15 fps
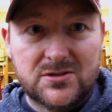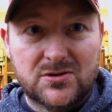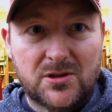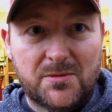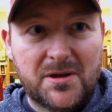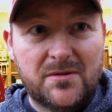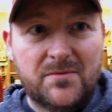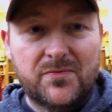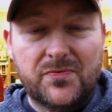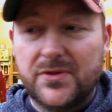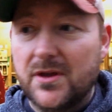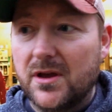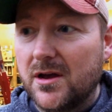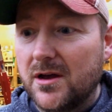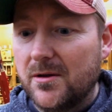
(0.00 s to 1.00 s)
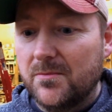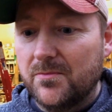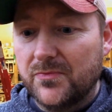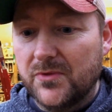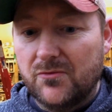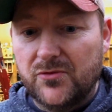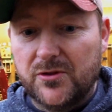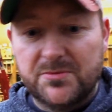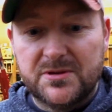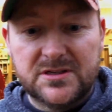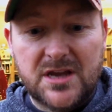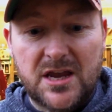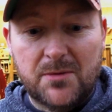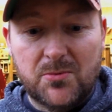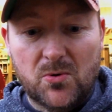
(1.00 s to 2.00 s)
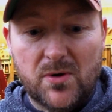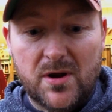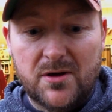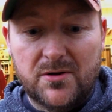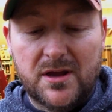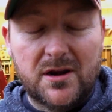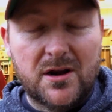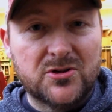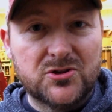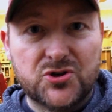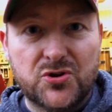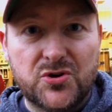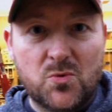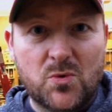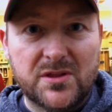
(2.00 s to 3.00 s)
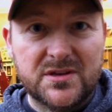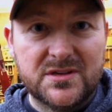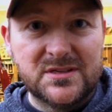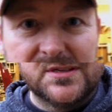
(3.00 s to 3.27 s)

So let me flip this camera around and I'll show you where this